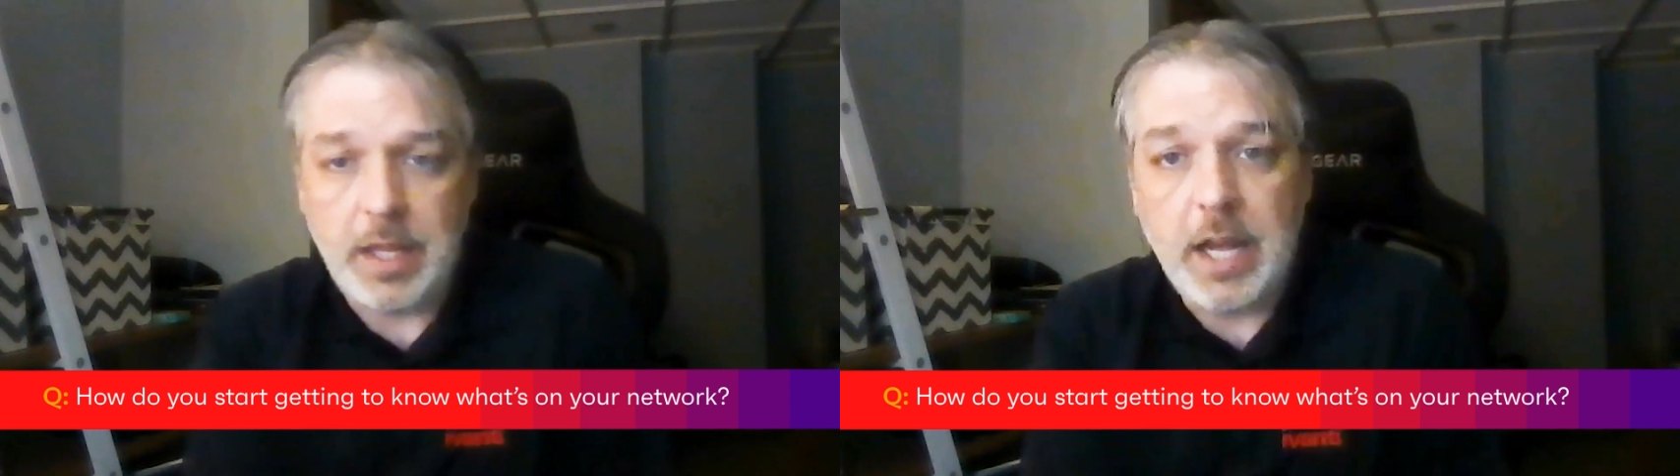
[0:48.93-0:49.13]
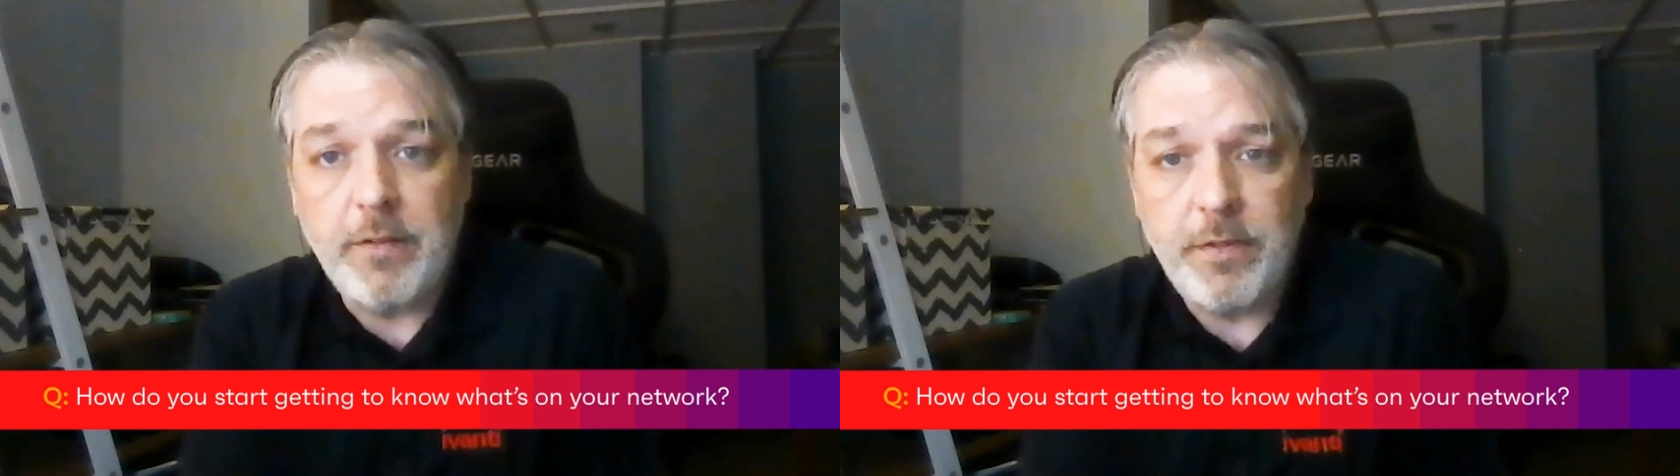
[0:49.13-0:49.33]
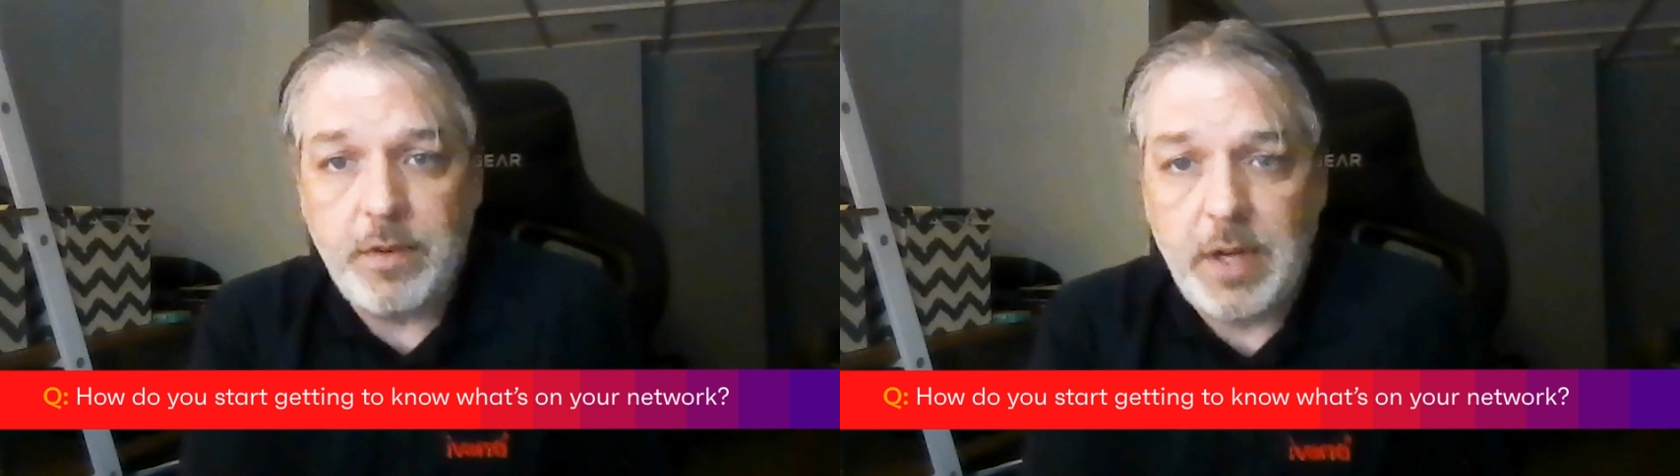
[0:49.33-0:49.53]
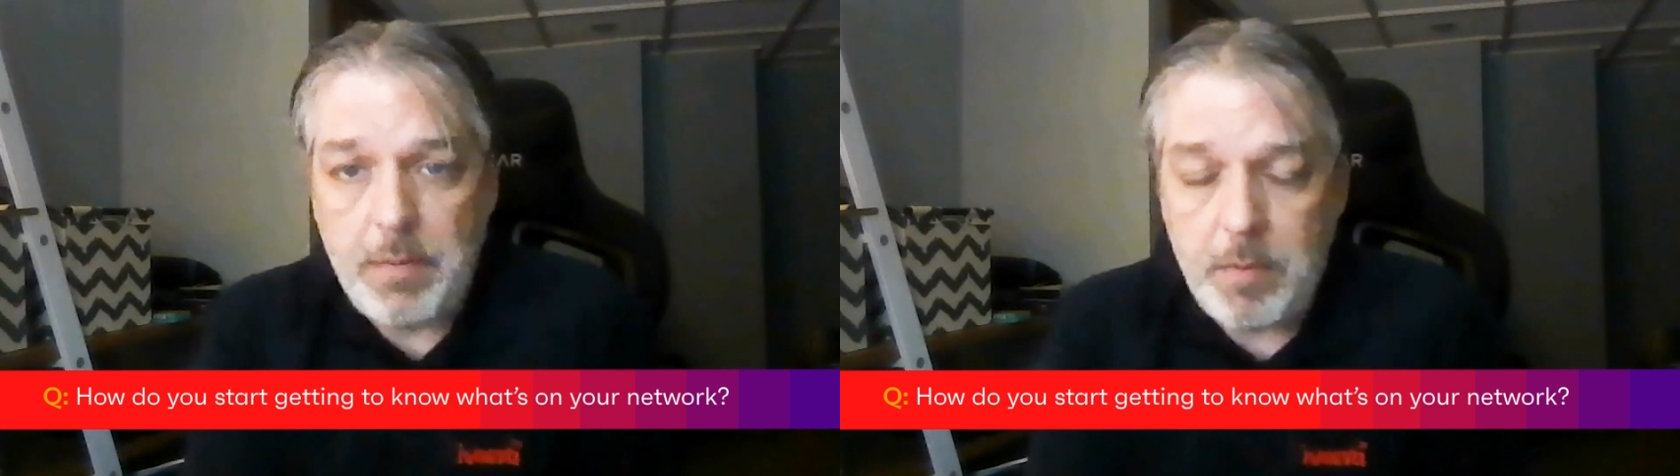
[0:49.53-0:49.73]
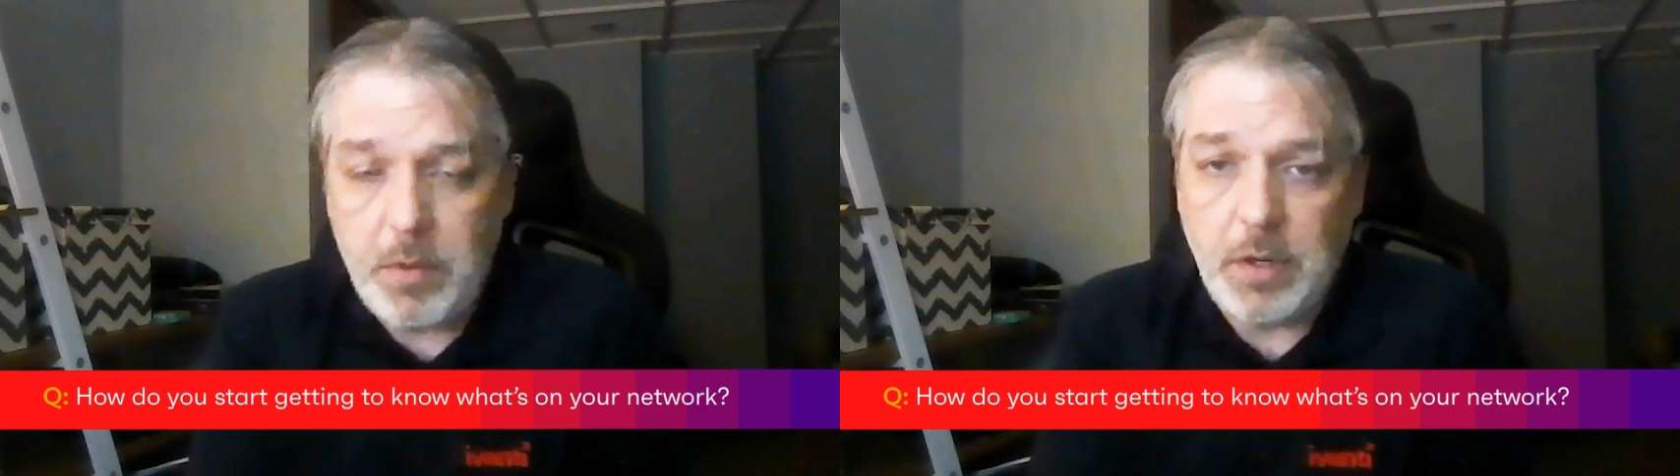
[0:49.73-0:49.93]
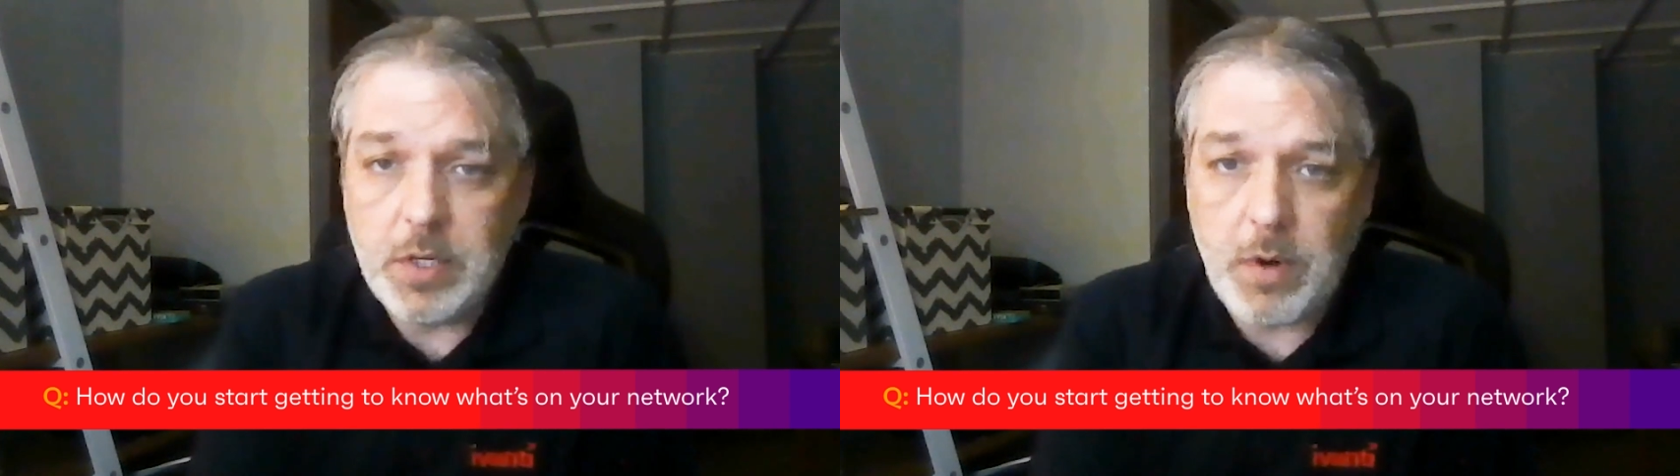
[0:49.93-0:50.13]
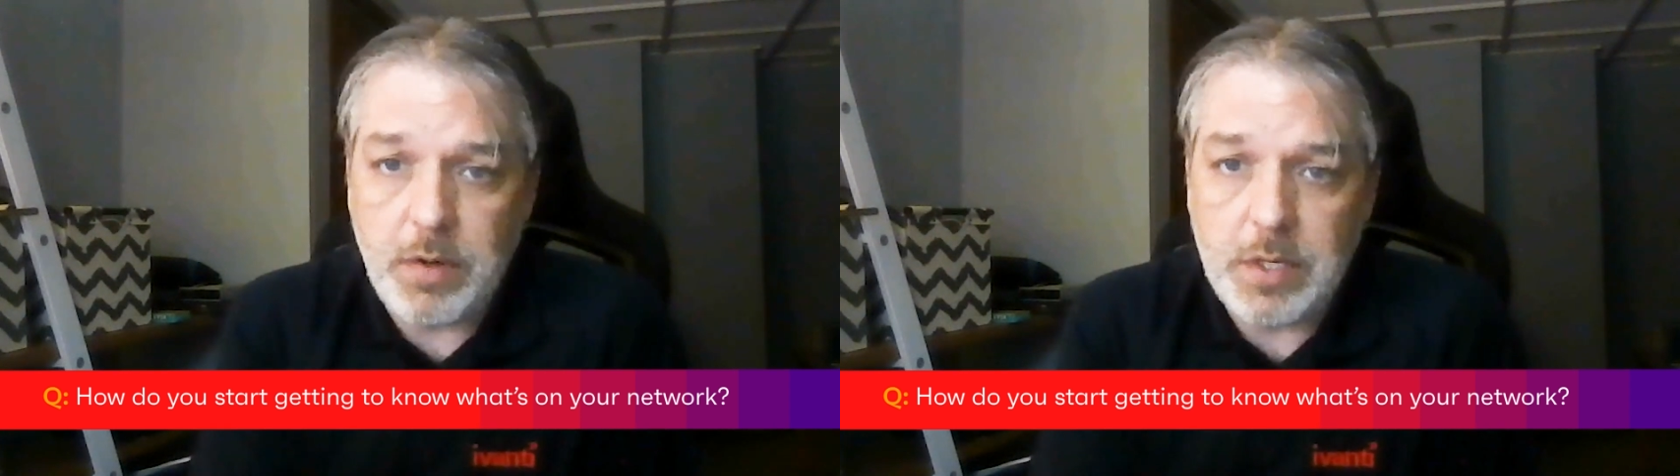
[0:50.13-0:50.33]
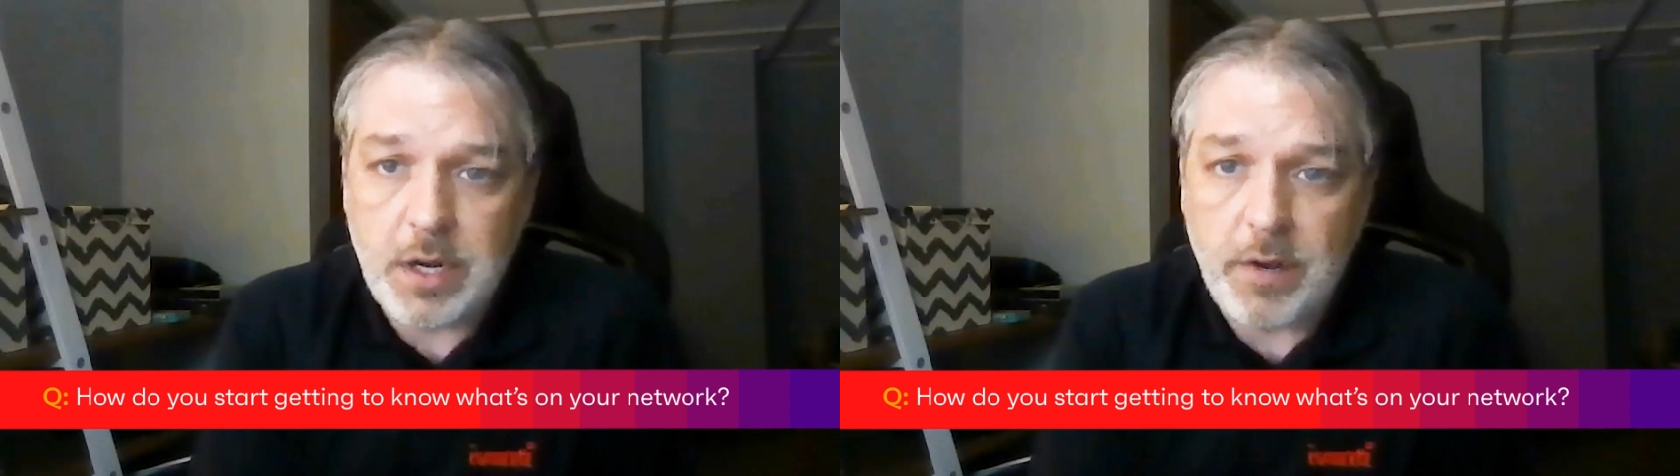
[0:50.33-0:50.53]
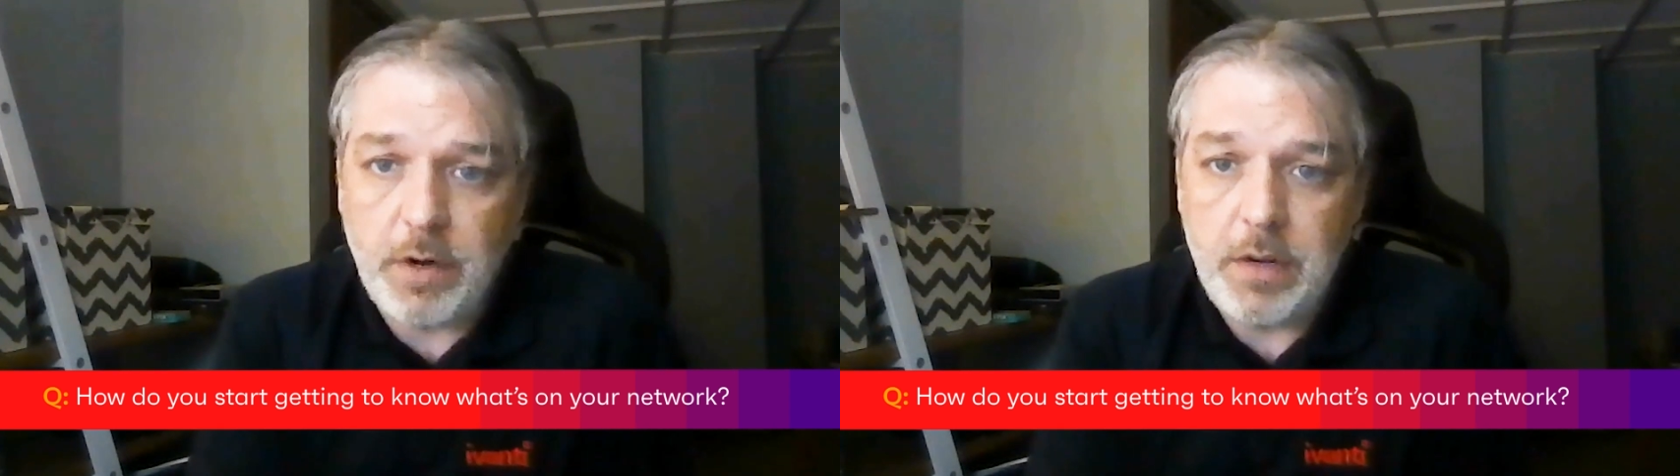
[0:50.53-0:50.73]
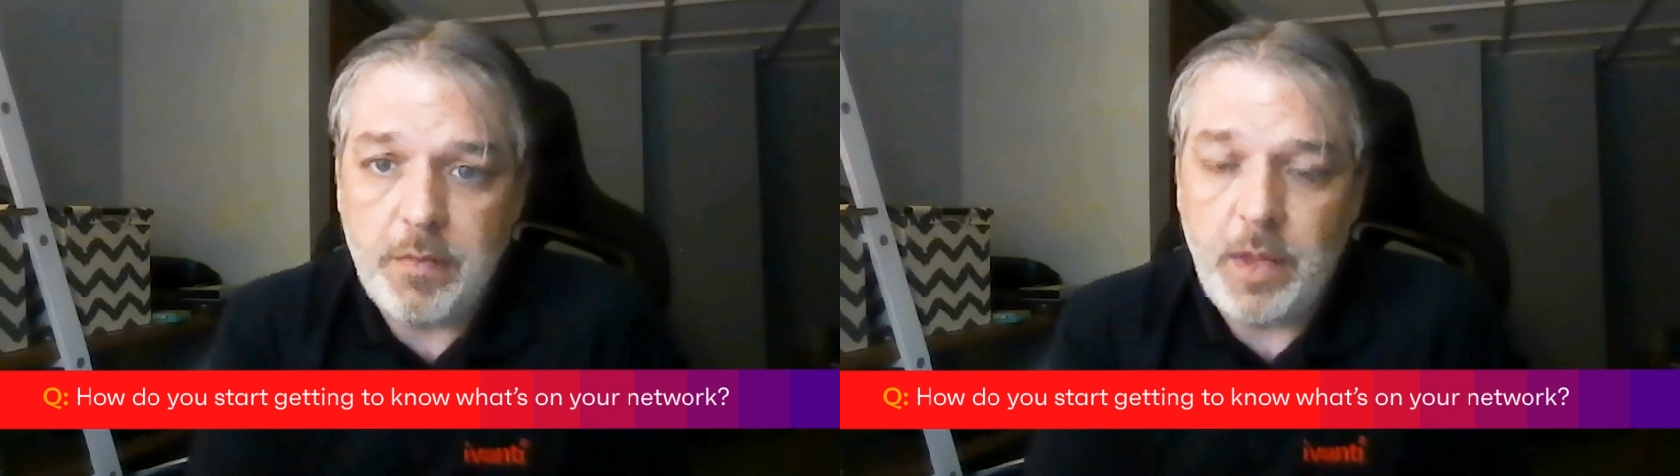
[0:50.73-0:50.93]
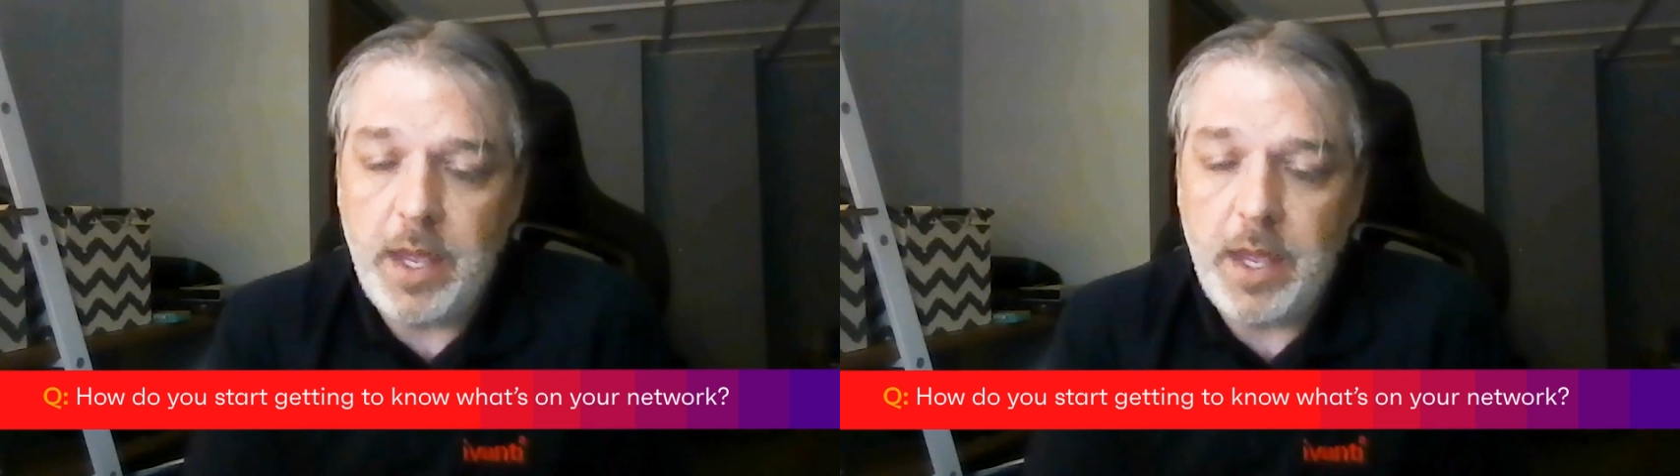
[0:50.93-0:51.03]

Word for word: a, lot of capabilities around discovery.